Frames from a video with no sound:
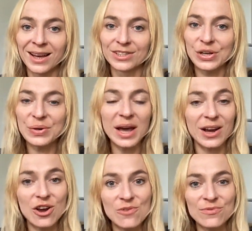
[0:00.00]
So yeah,
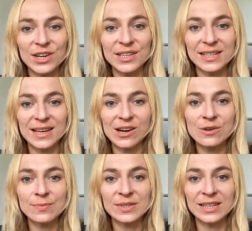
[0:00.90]
hopefully this
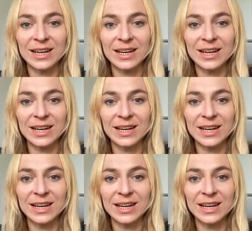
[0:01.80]
helps